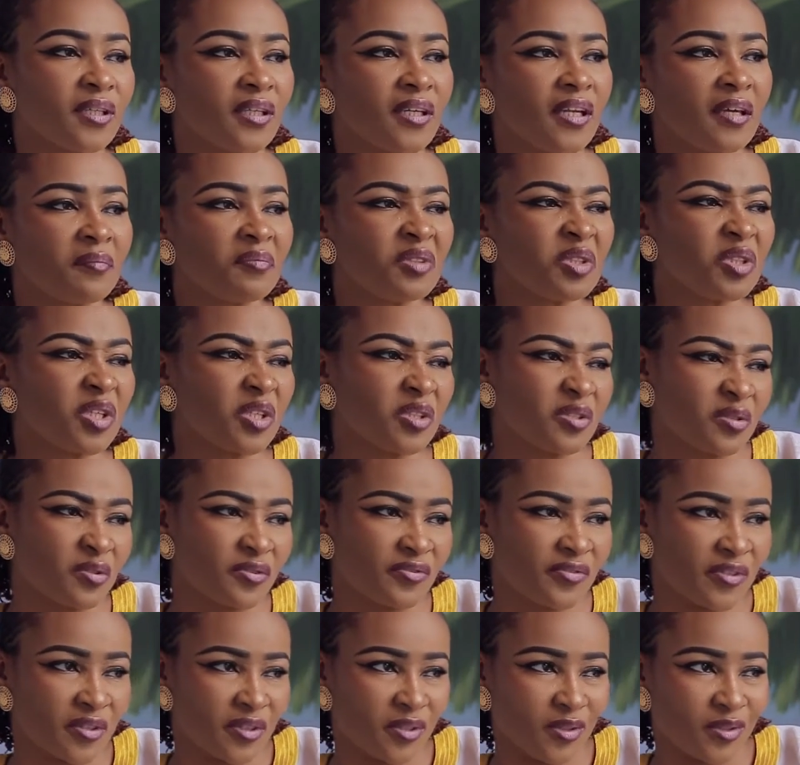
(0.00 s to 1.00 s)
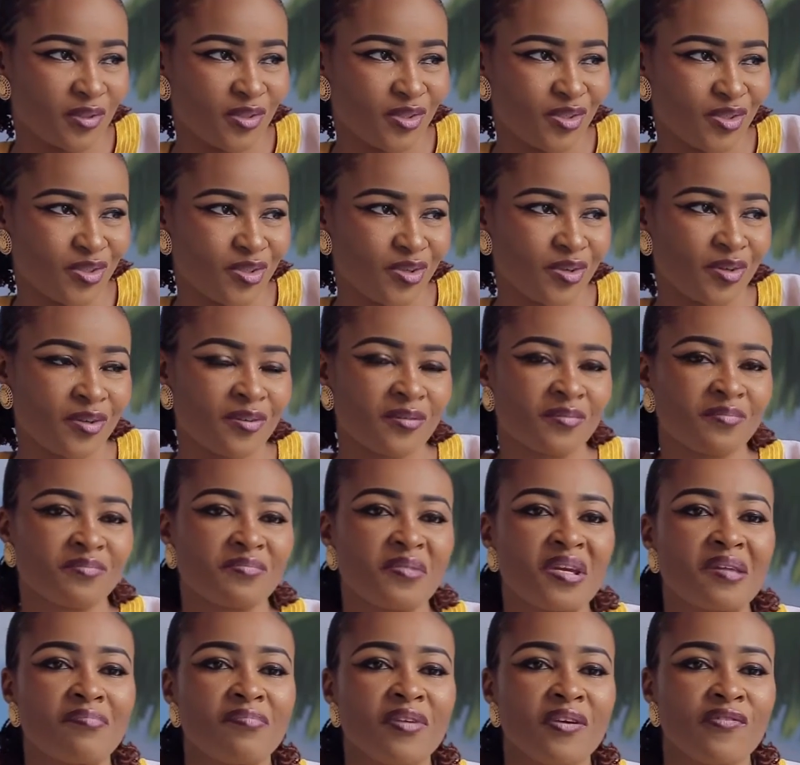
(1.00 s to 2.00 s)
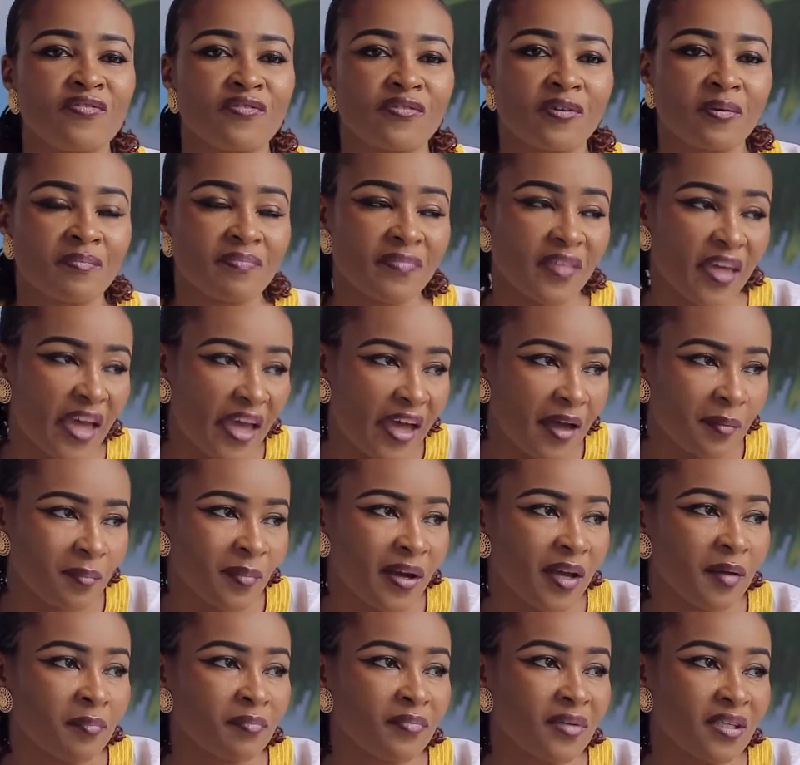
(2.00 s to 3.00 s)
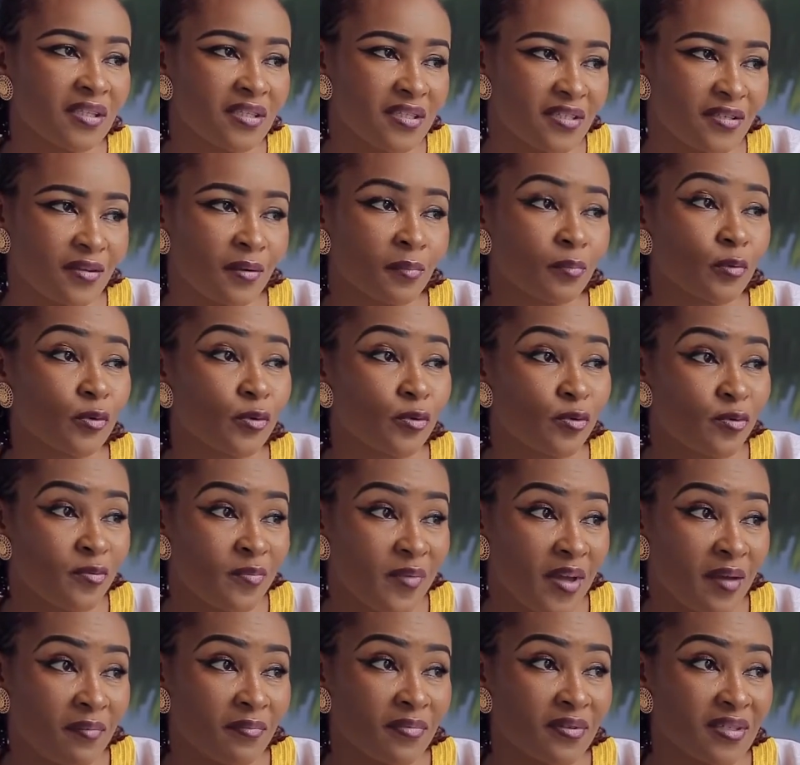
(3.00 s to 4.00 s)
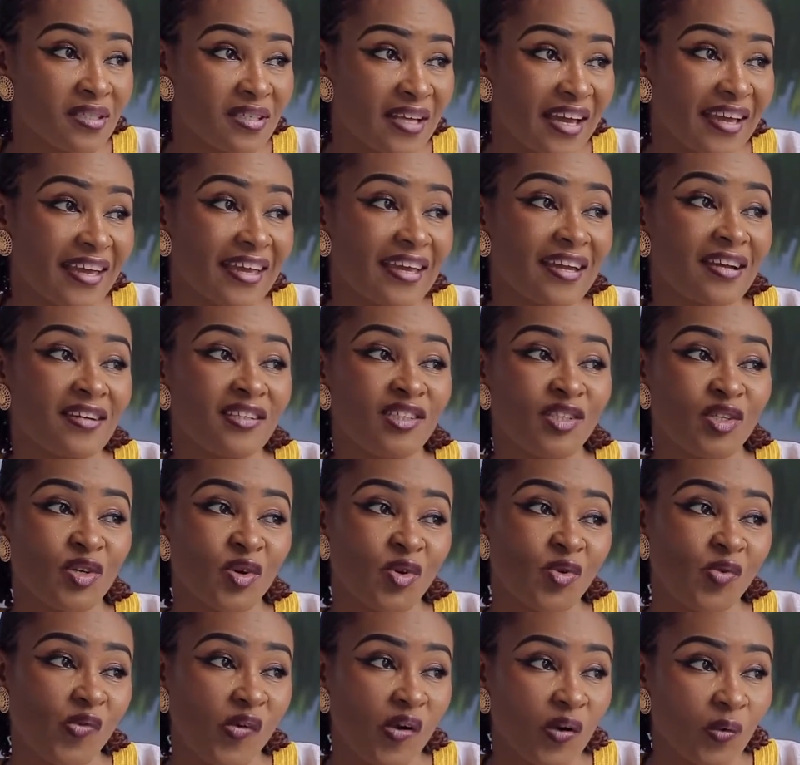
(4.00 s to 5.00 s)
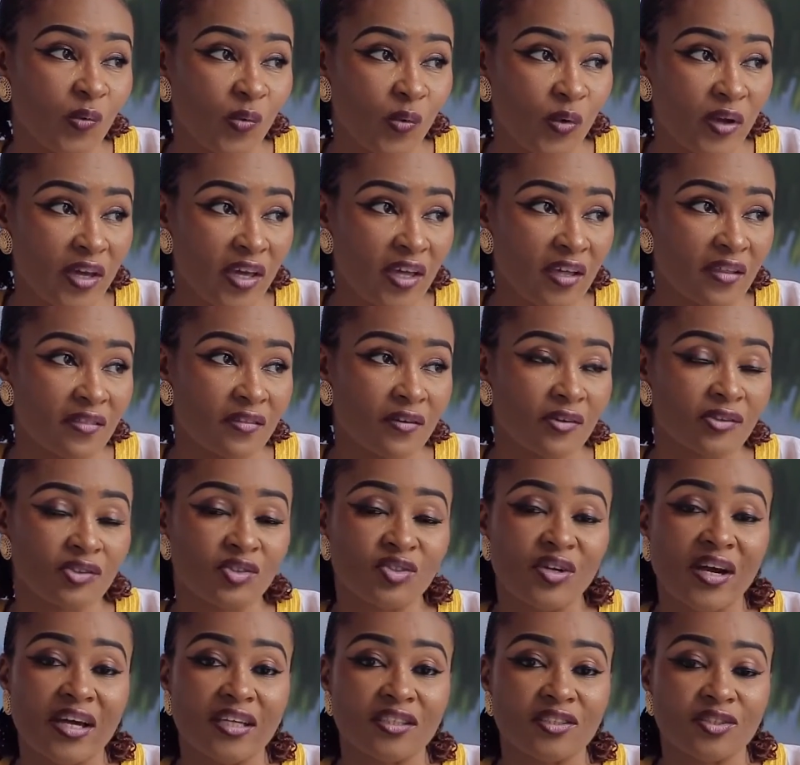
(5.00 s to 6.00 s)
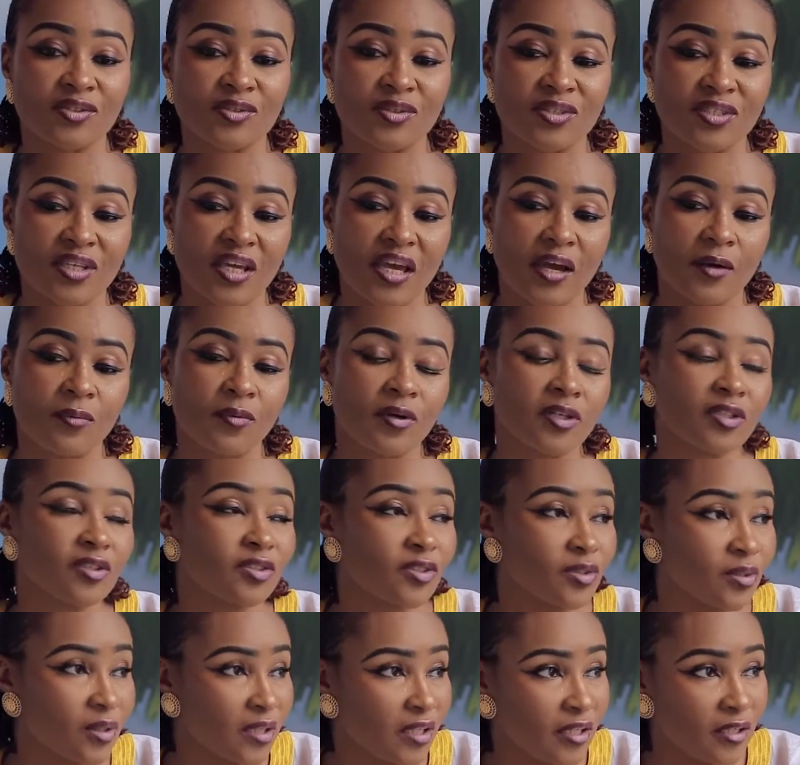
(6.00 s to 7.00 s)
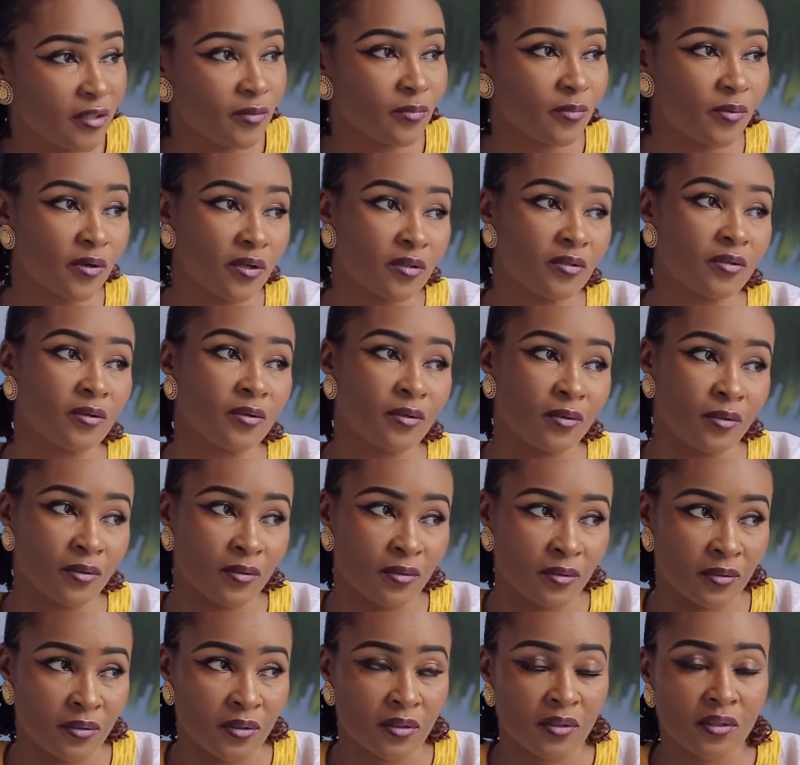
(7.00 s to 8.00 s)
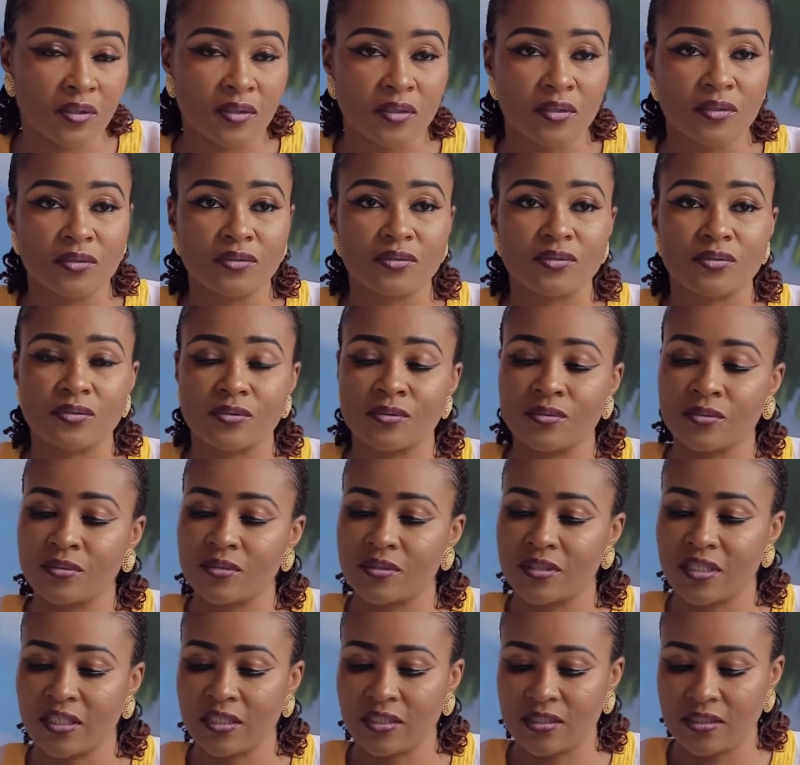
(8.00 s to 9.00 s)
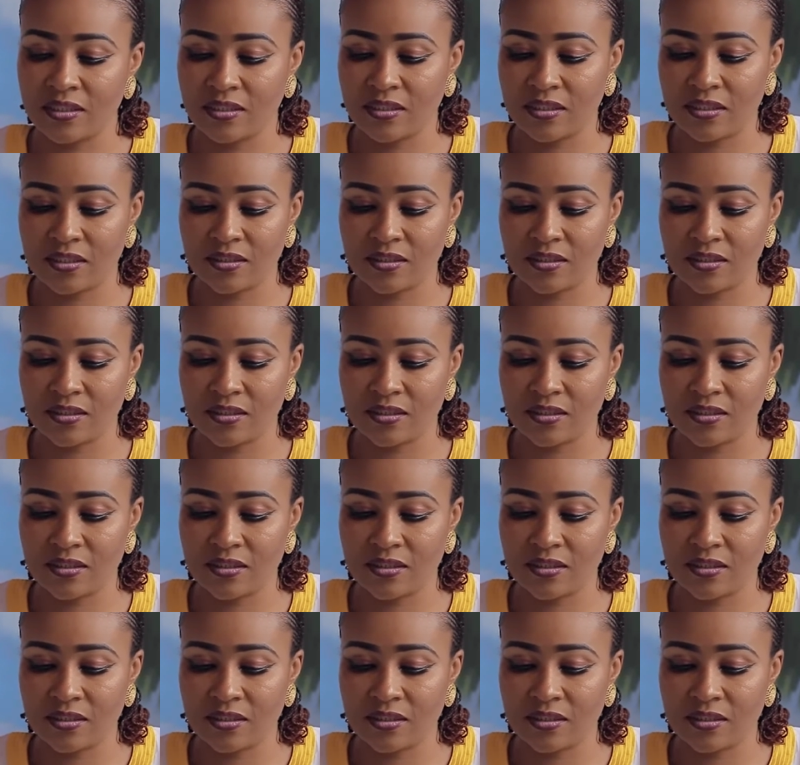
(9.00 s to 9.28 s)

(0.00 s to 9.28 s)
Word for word: Let me just go for the audition. Maybe from there I might meet some crew members mm -hmm. I mm-hmm. can you know work with or try to say I want to learn one or two things, two things